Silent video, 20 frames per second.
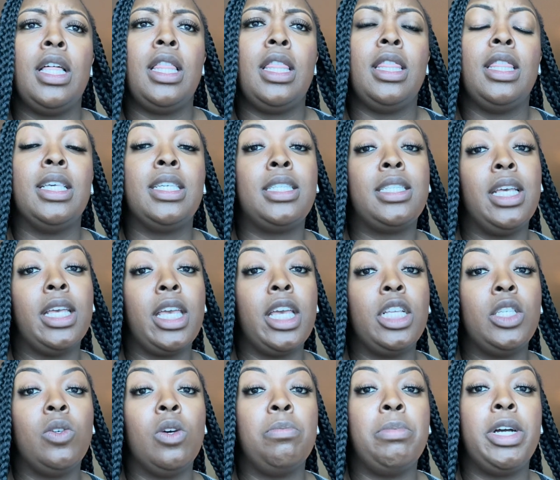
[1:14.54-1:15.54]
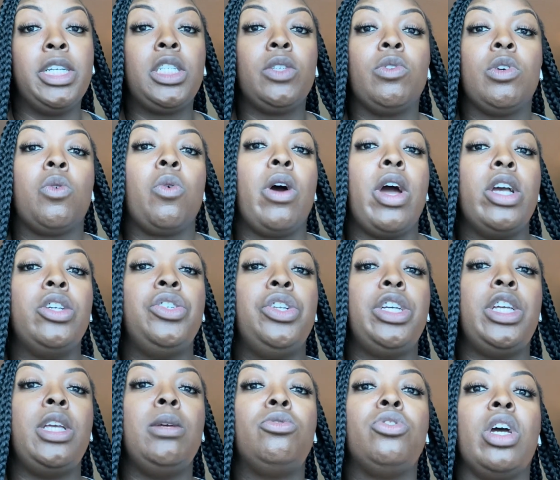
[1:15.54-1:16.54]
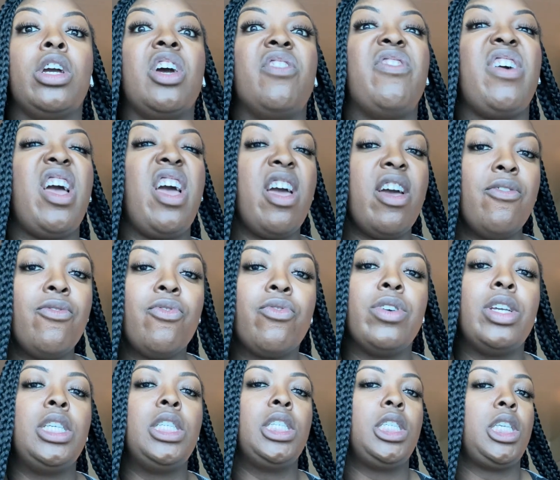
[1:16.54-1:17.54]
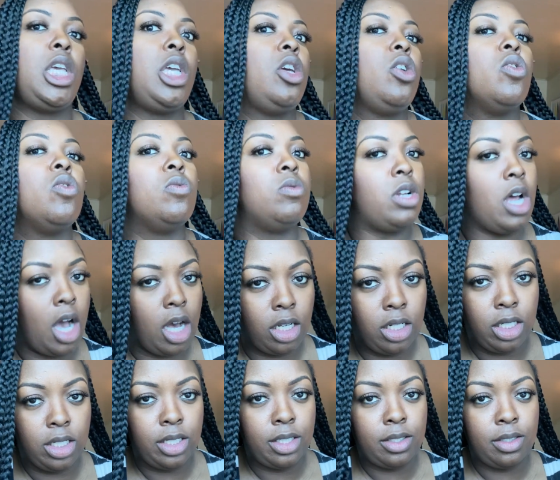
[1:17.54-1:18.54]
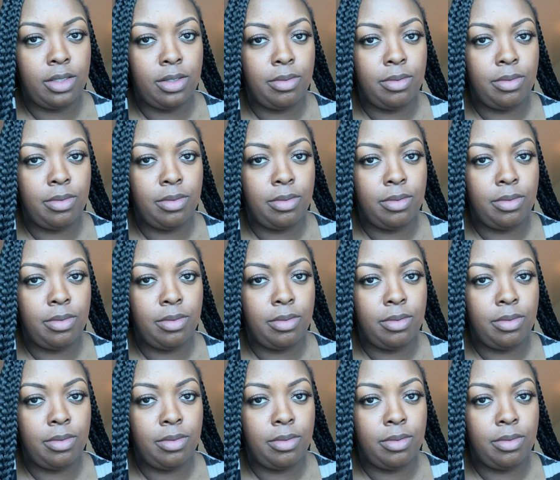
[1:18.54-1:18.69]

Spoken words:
The sticking to a budget requires you to keep track of every single dollar.